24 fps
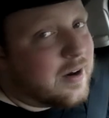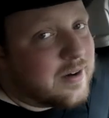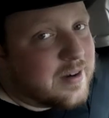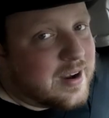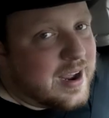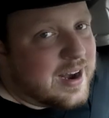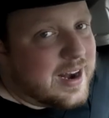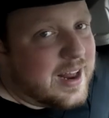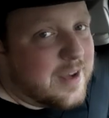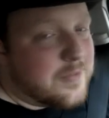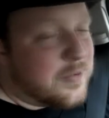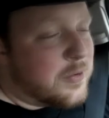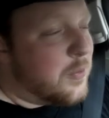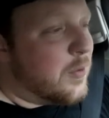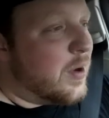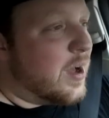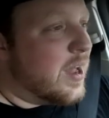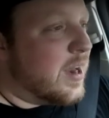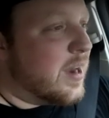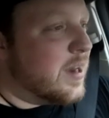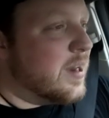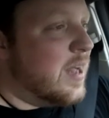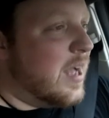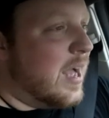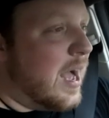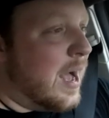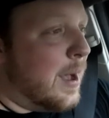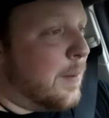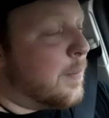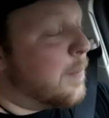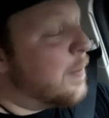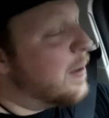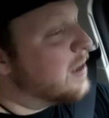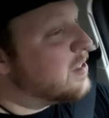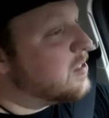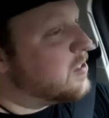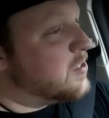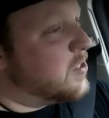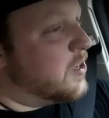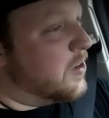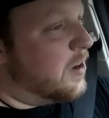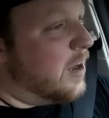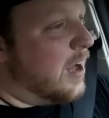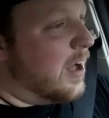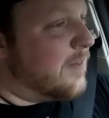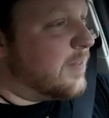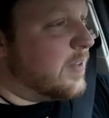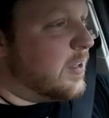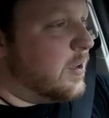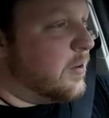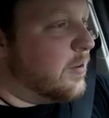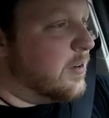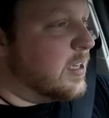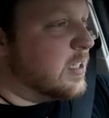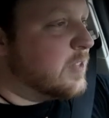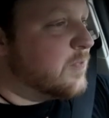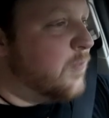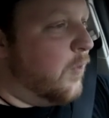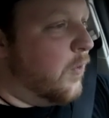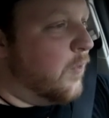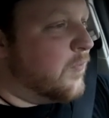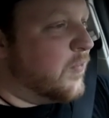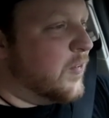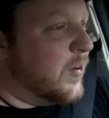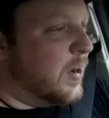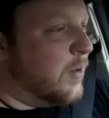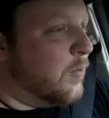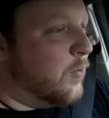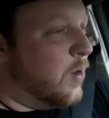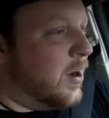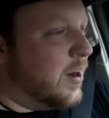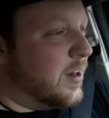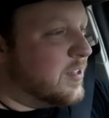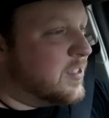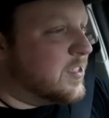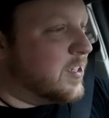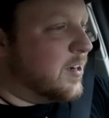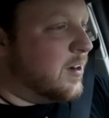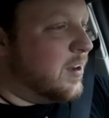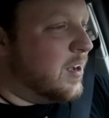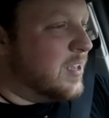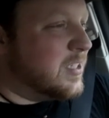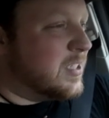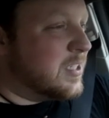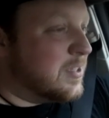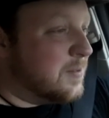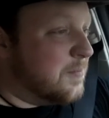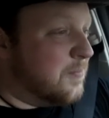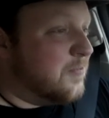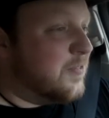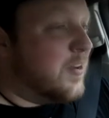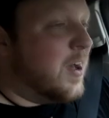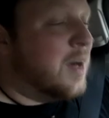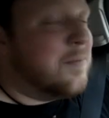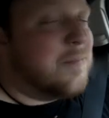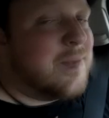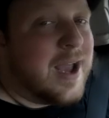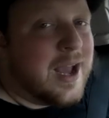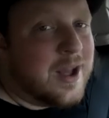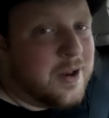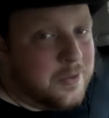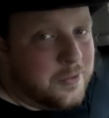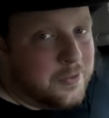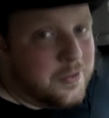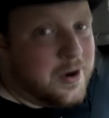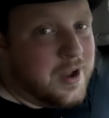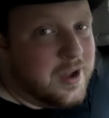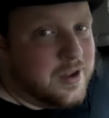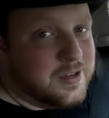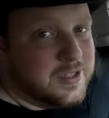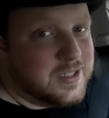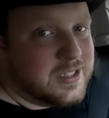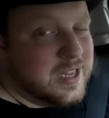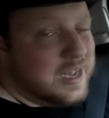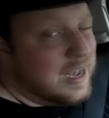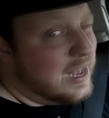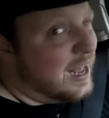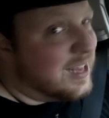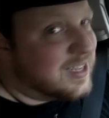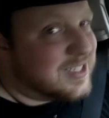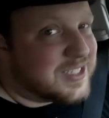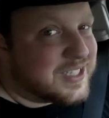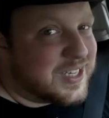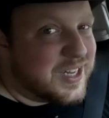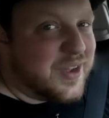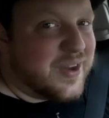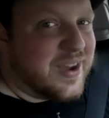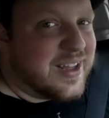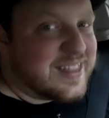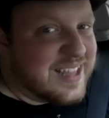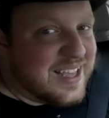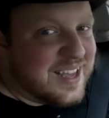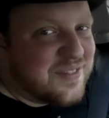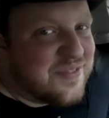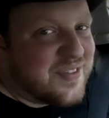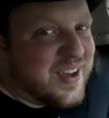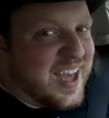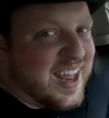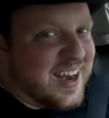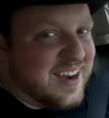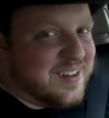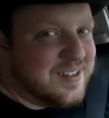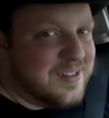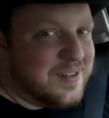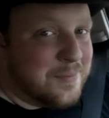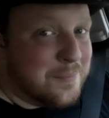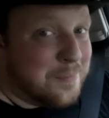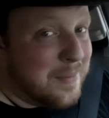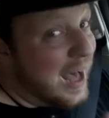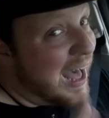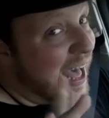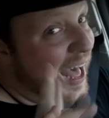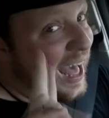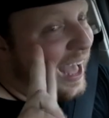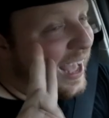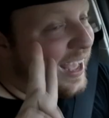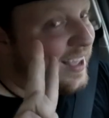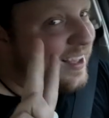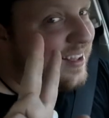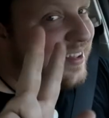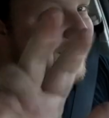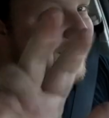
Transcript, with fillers: All right, everyone. I'm about to turn off the US 441 and turn on to some fun mountain roads. I'll see you at the event. Bye.